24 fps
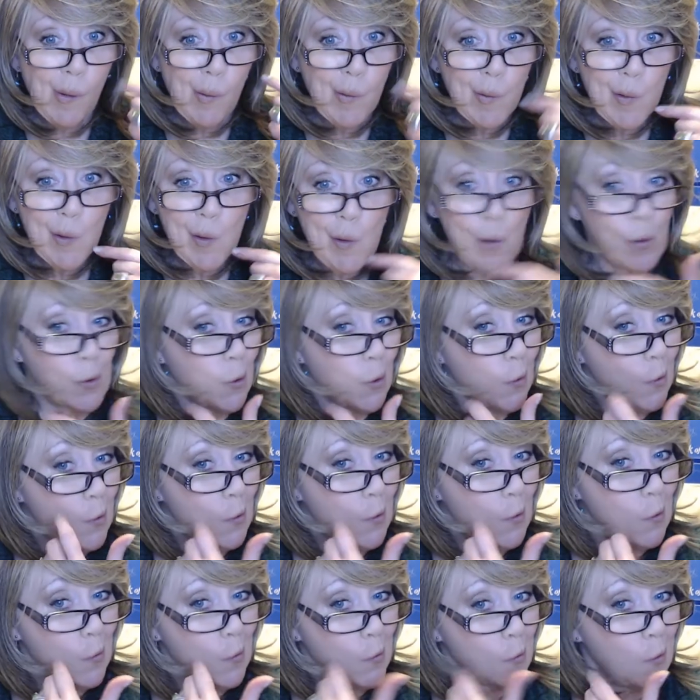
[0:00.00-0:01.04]
you know,
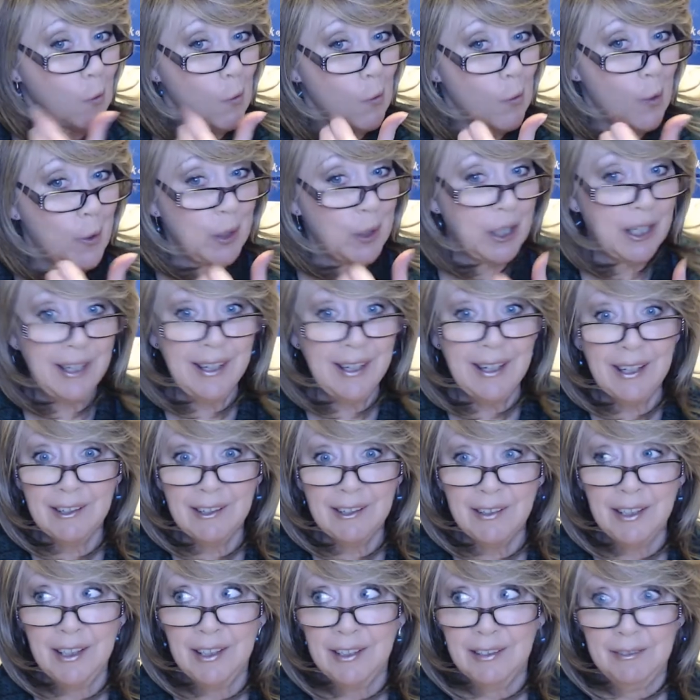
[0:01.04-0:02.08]
going, you know, under here
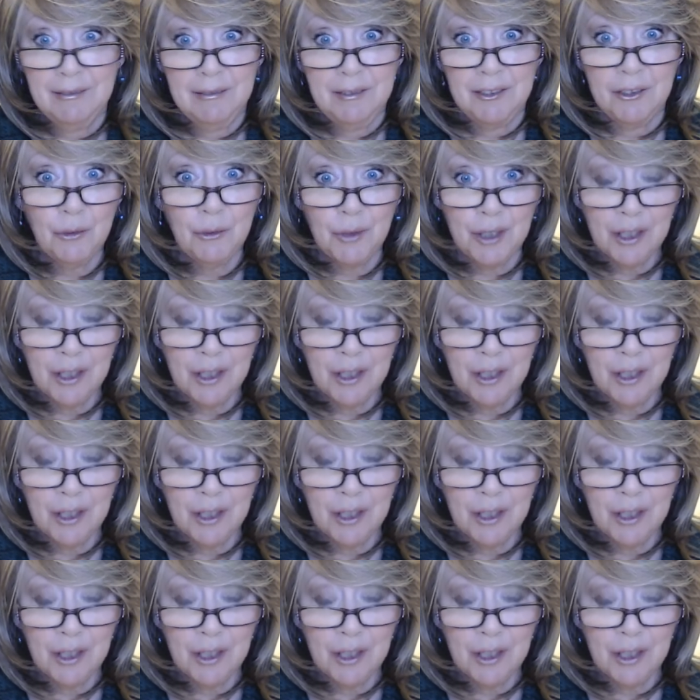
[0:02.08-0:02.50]
and doing